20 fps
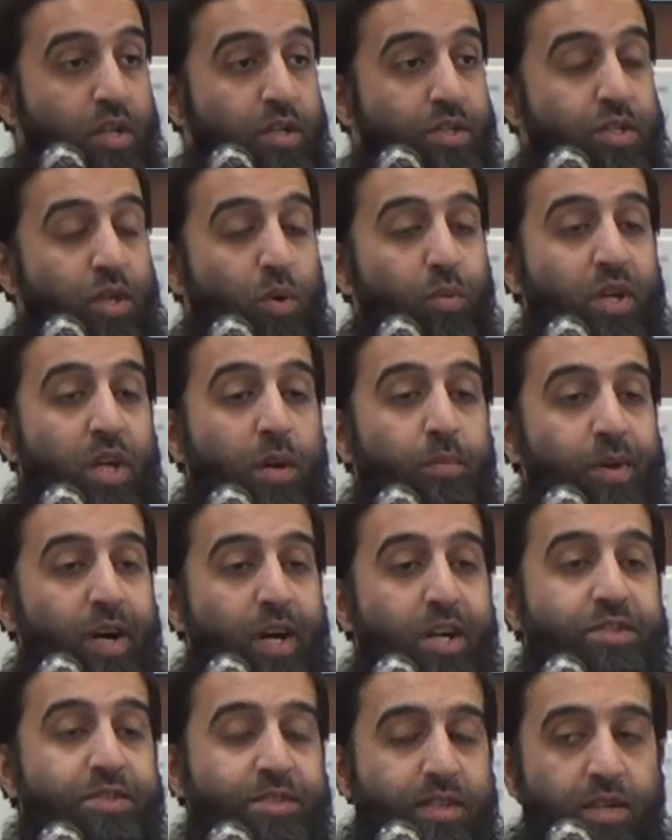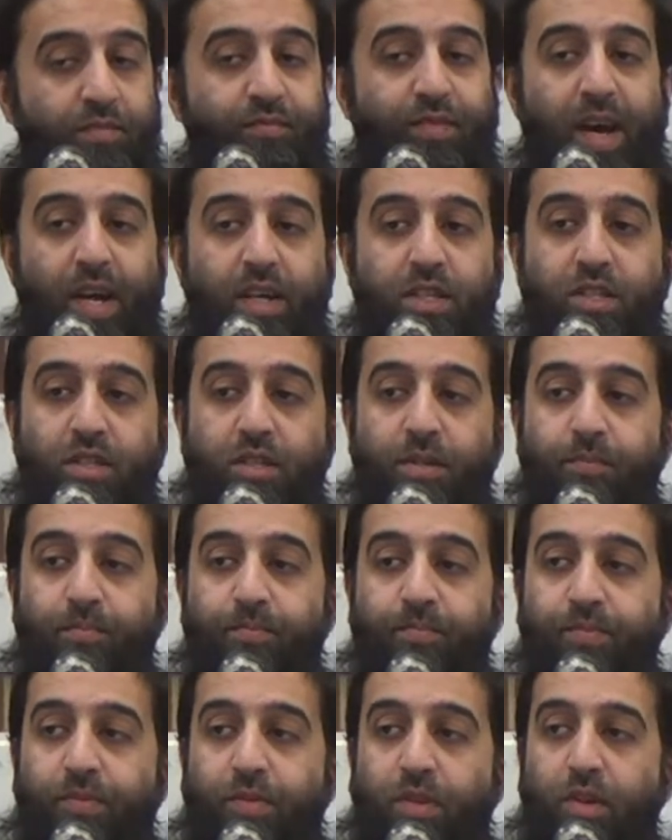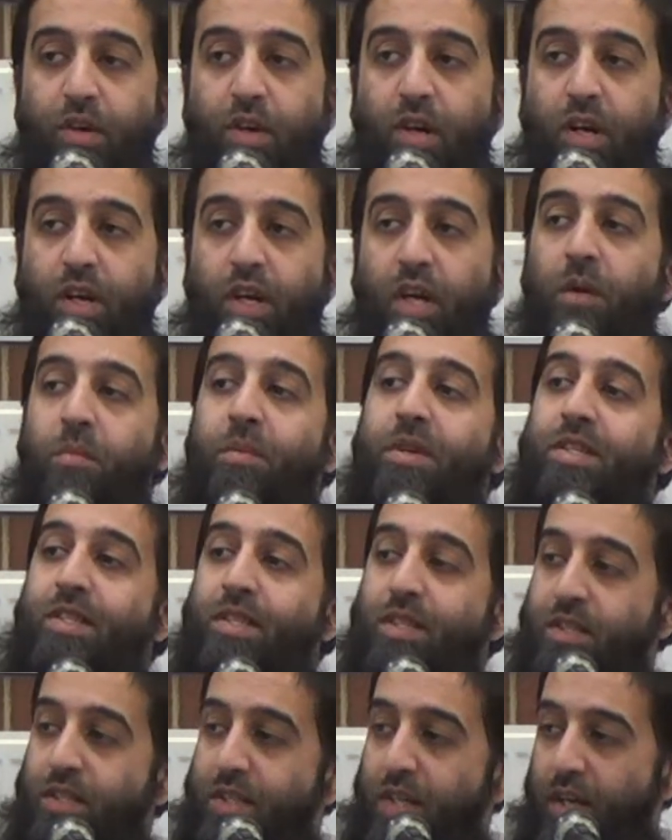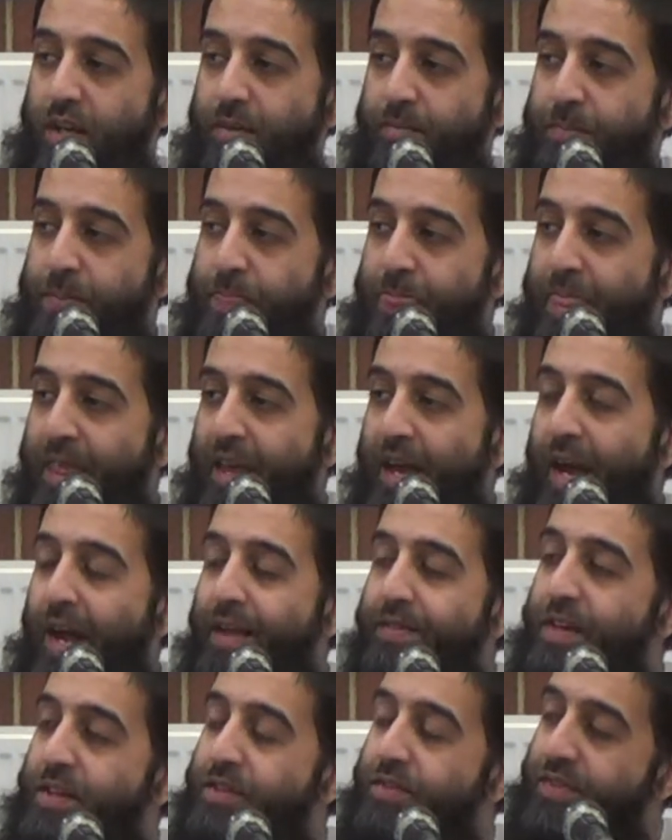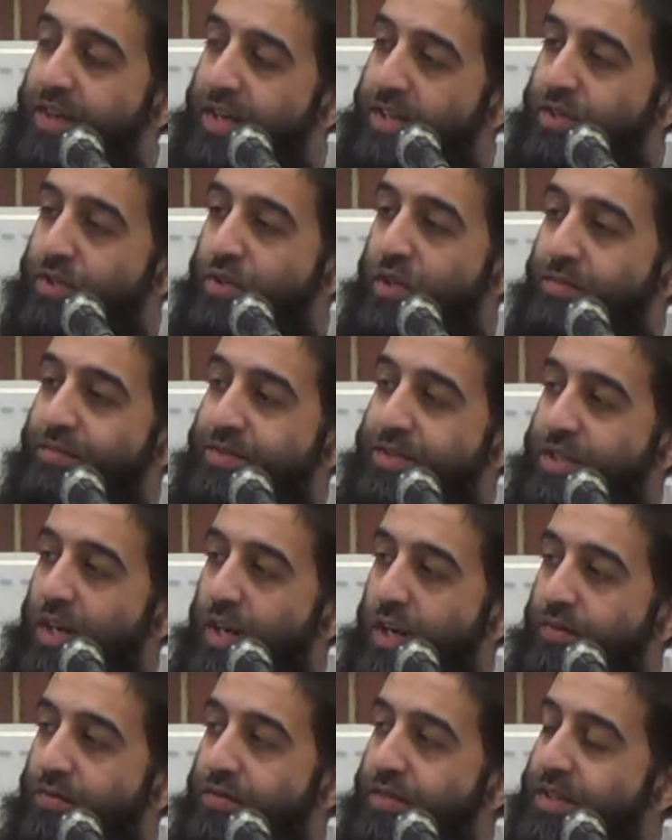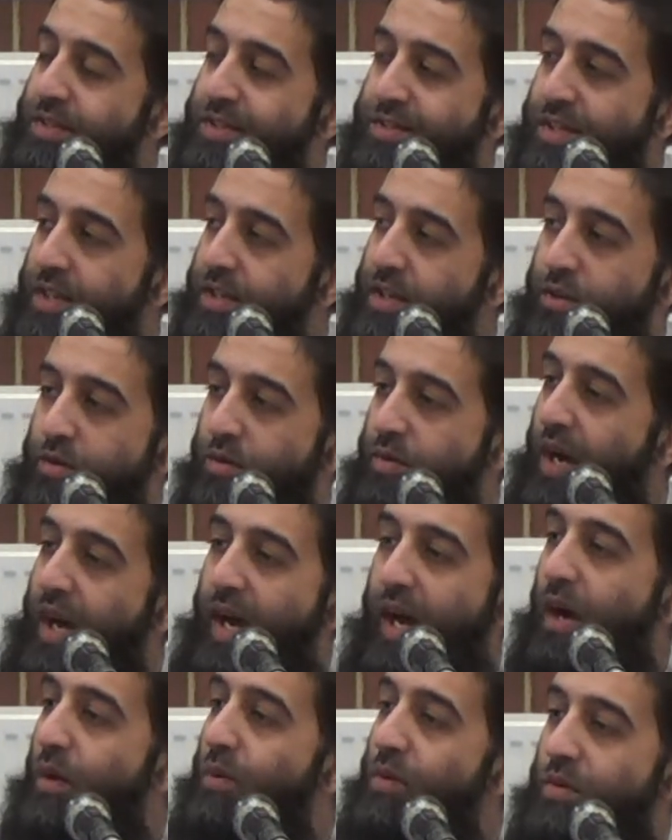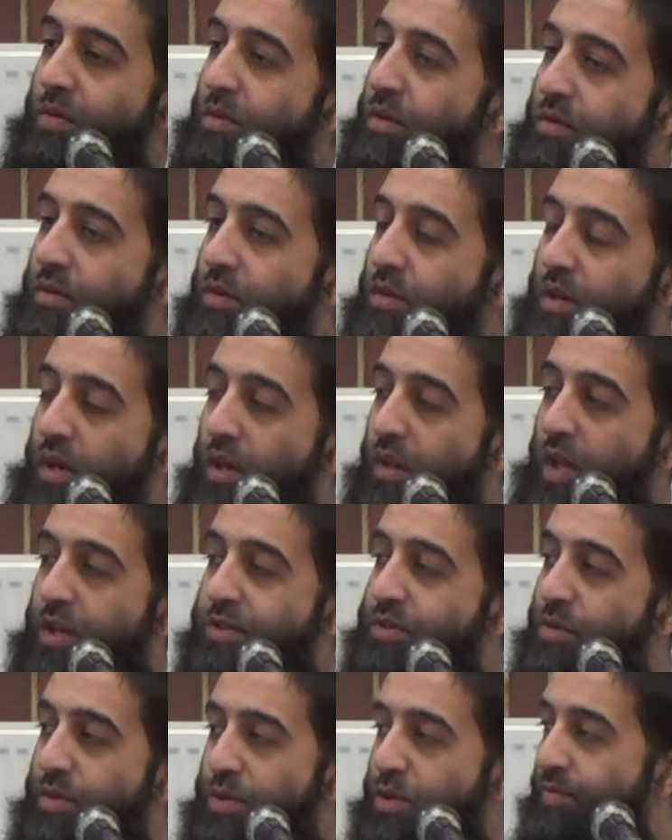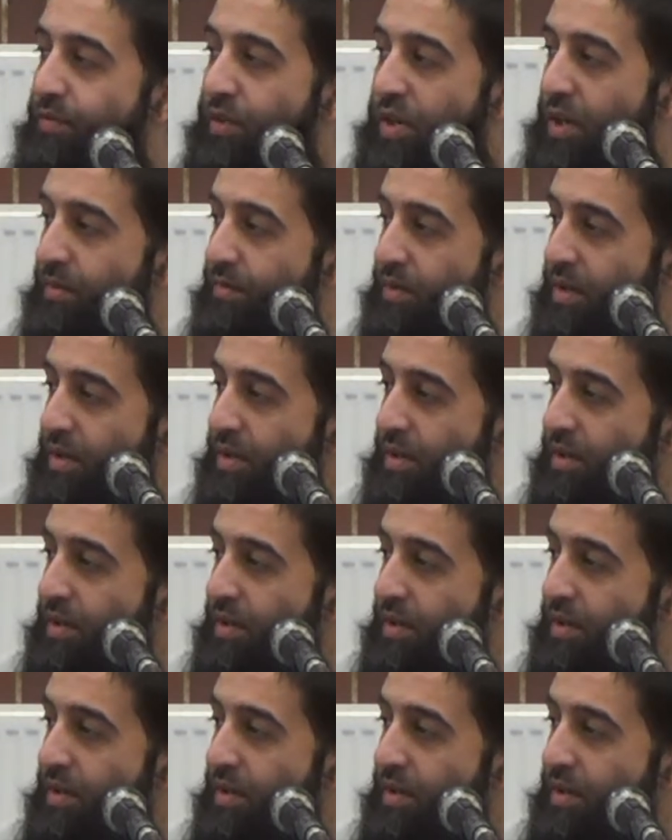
So when a person, in fact, uh, commits a sin and then thinks to himself, "This sin, I don't know how Allah's going to forgive it.